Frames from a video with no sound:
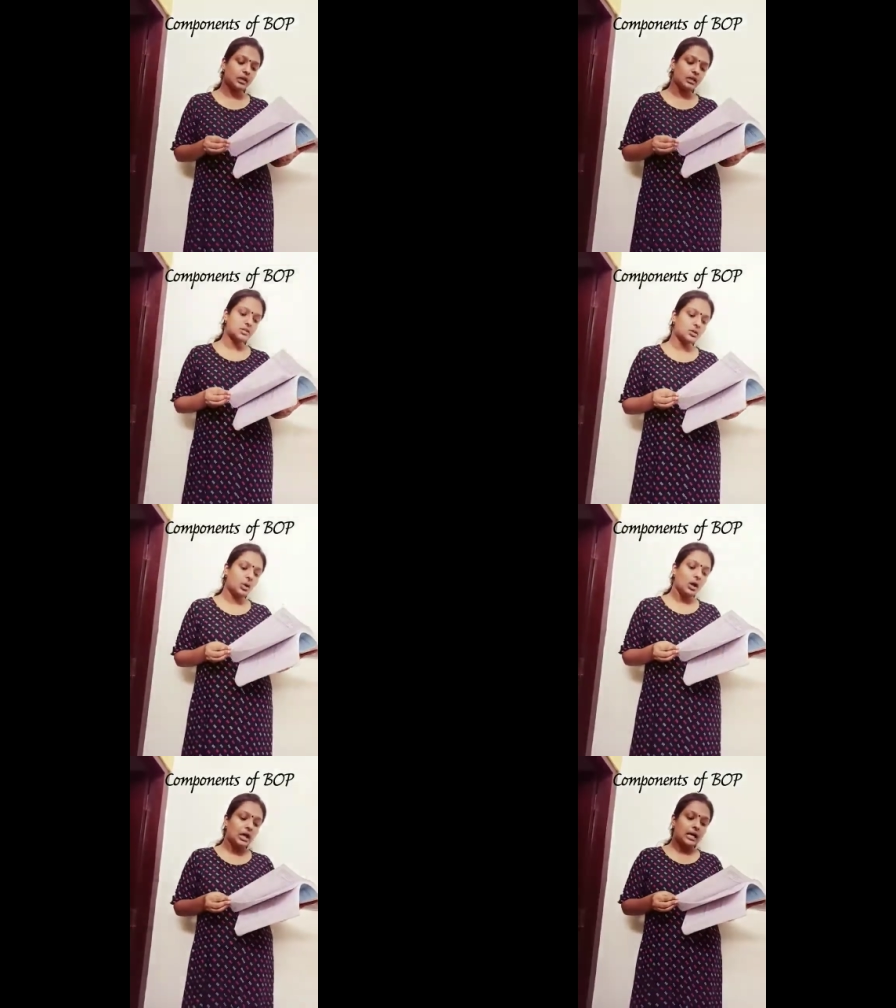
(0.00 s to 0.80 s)
So
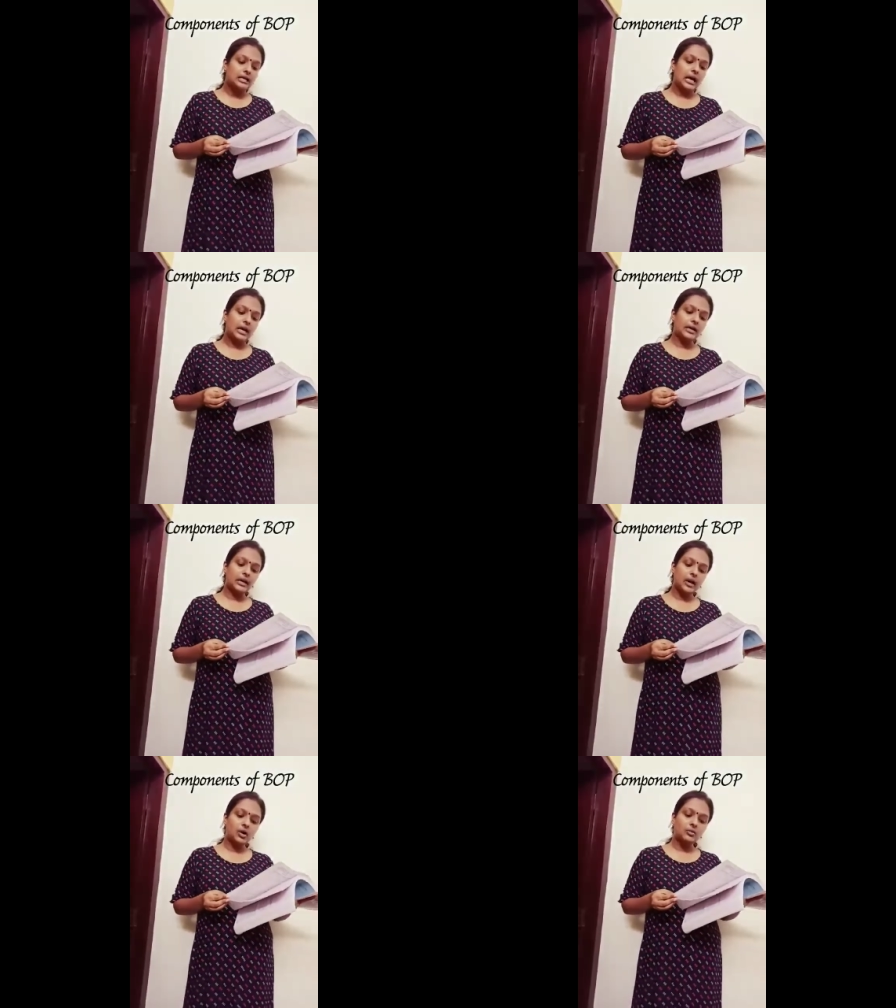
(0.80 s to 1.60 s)
current
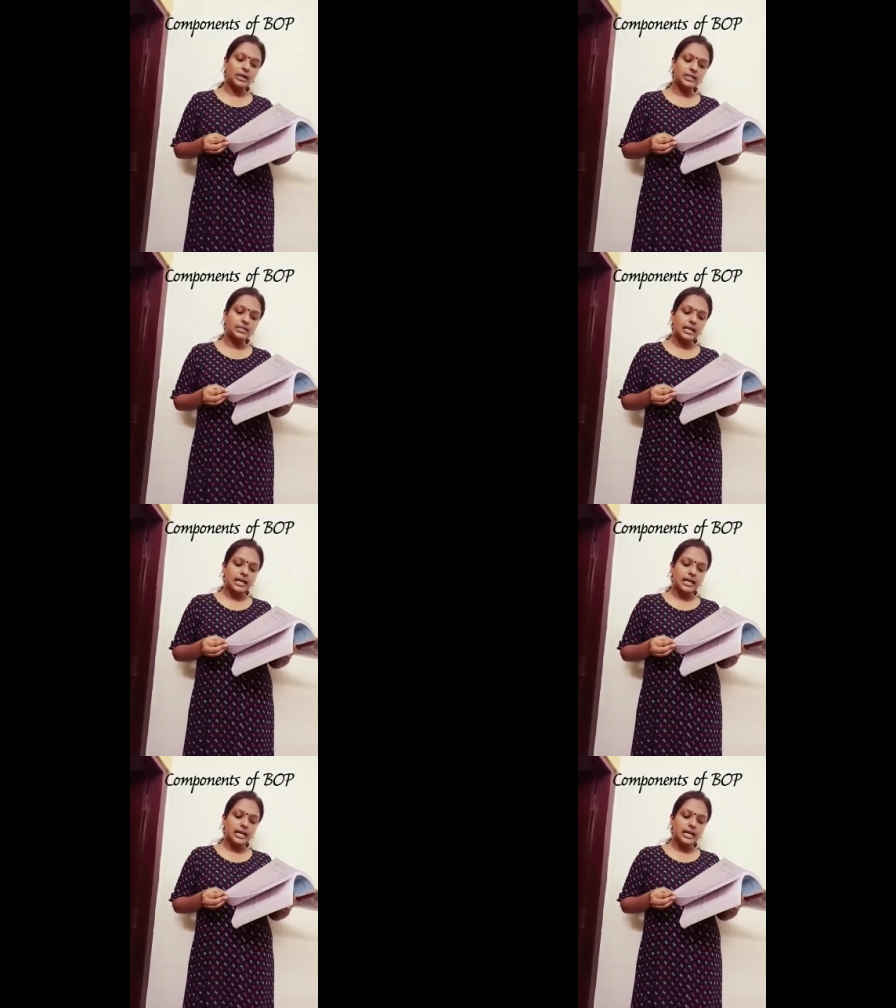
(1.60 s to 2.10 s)
account means